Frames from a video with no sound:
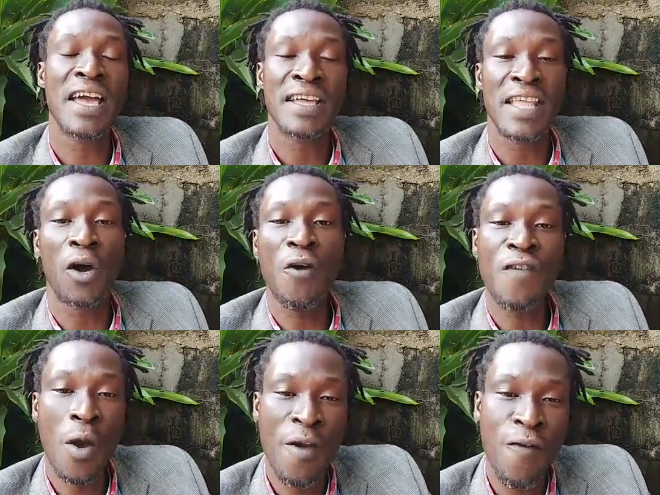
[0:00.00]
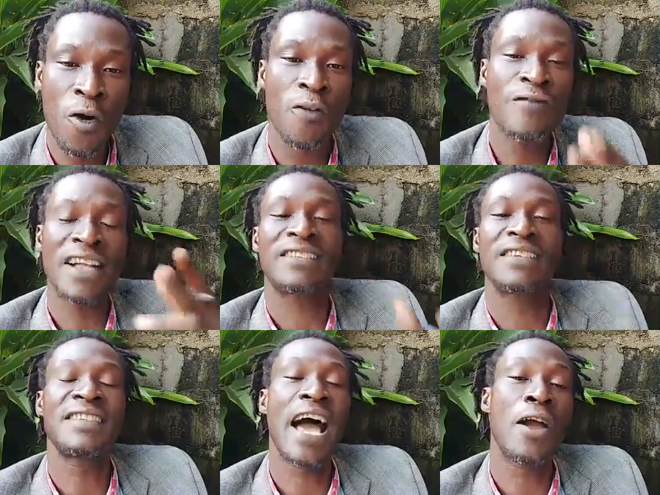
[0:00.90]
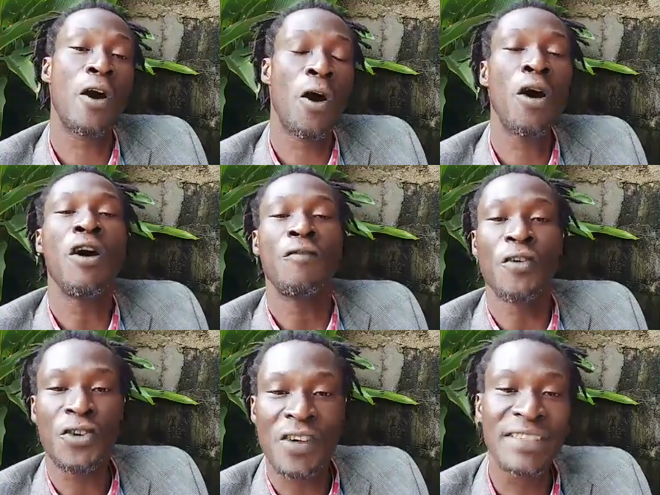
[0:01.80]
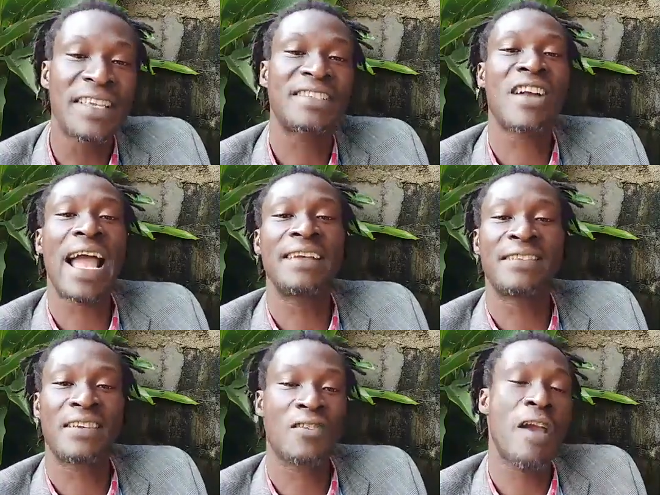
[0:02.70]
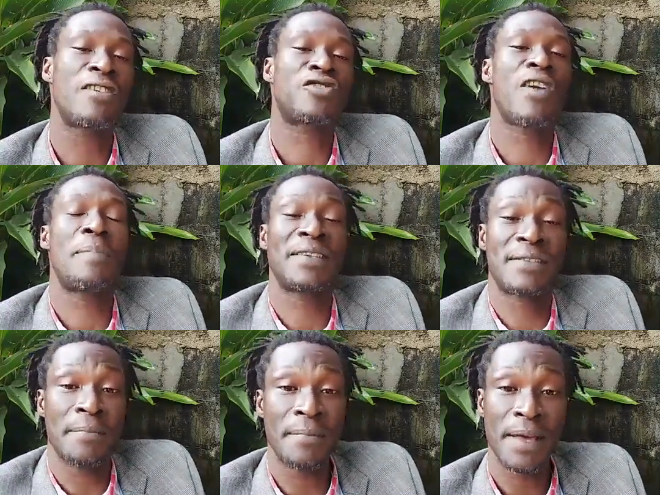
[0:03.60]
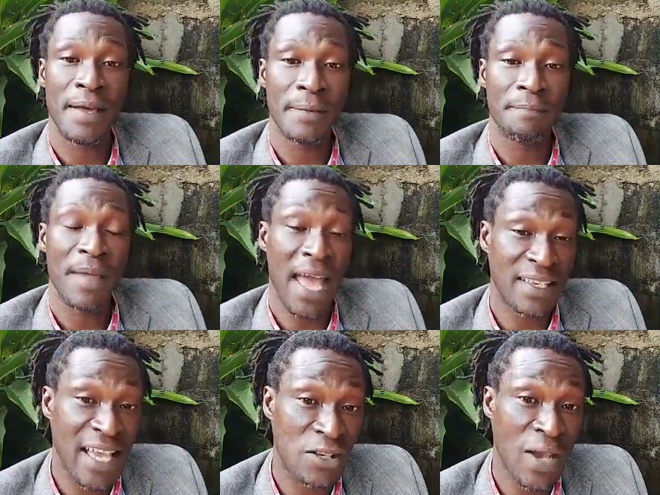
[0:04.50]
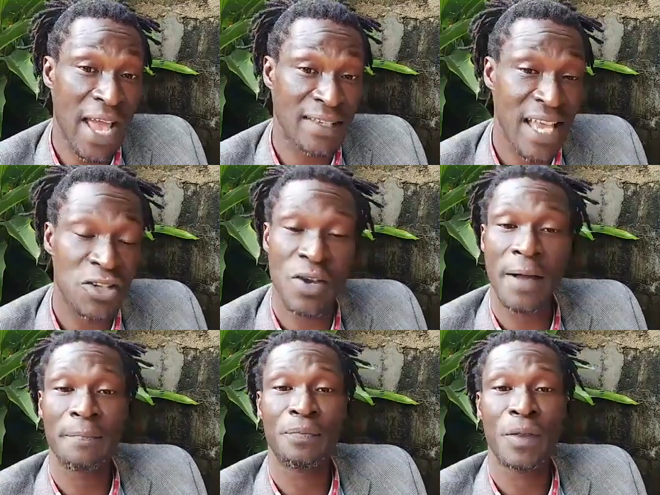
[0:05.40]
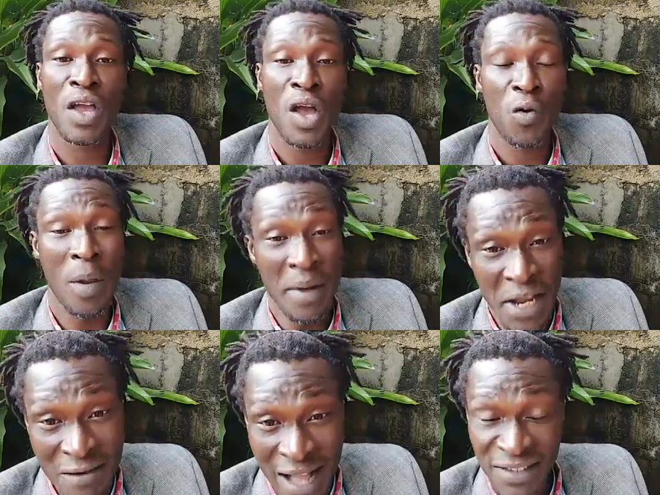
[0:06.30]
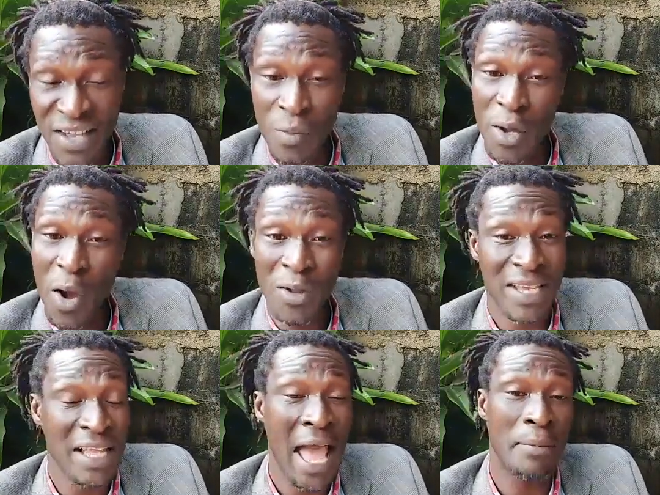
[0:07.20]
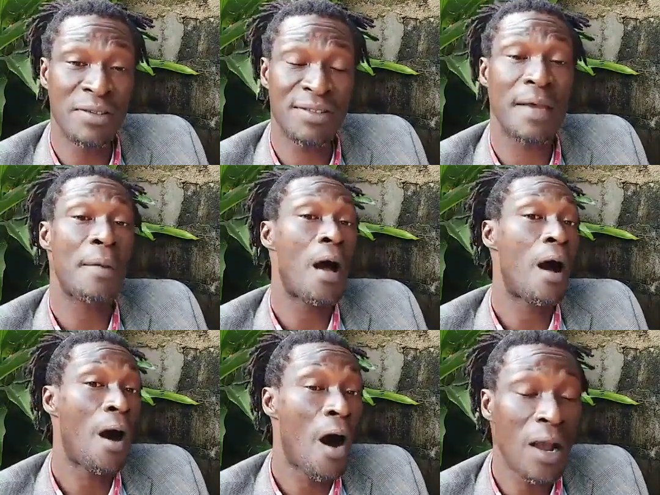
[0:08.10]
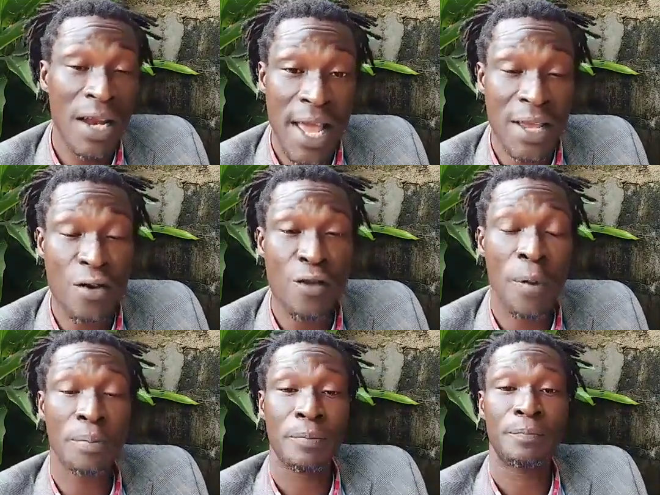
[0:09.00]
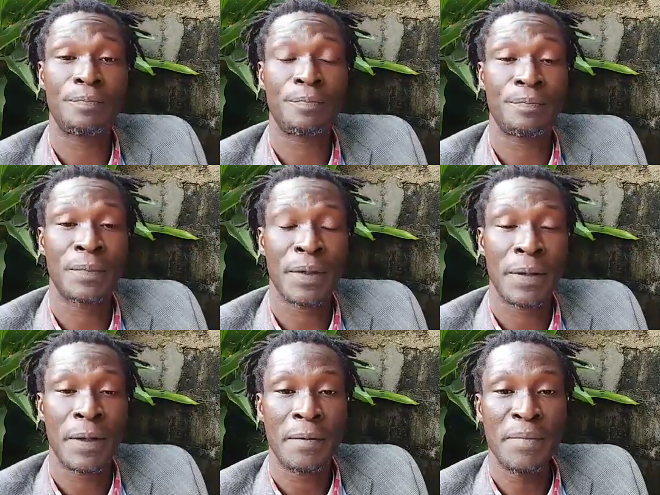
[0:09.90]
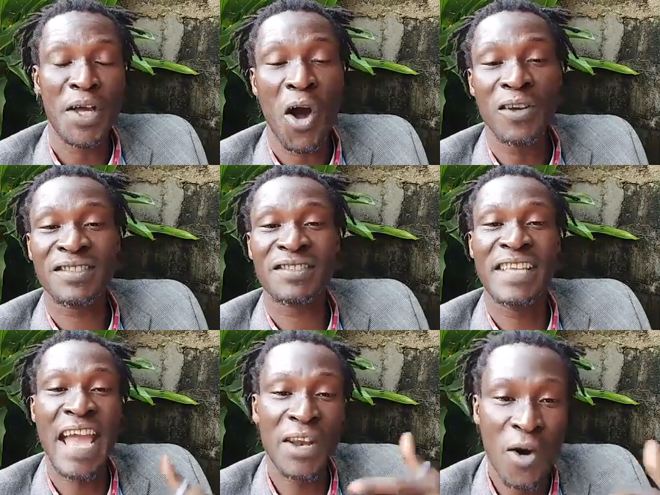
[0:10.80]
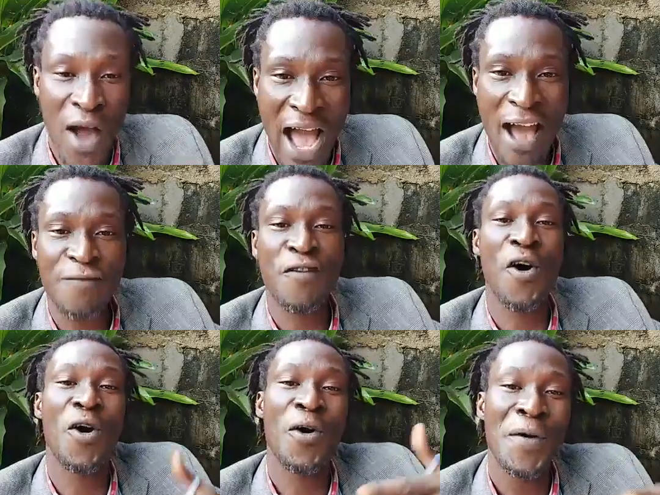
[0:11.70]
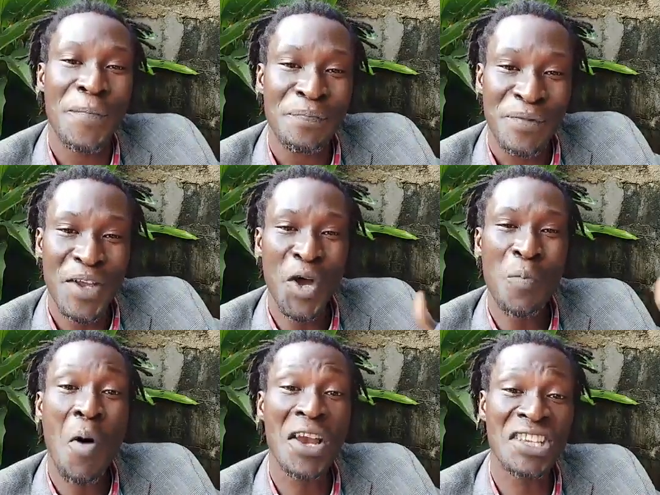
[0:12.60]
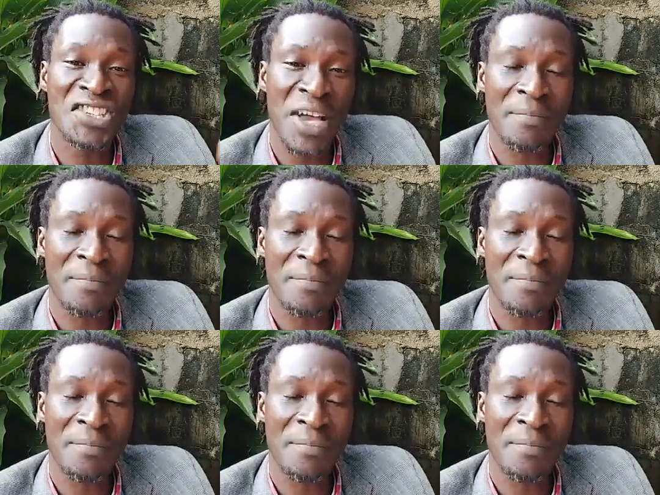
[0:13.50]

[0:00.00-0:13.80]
they go find way for convert this iron ore for create scrapers them, etc. etc. With minerals them, with golds and diamonds them, all lay Europe. Because they know how for, polisher.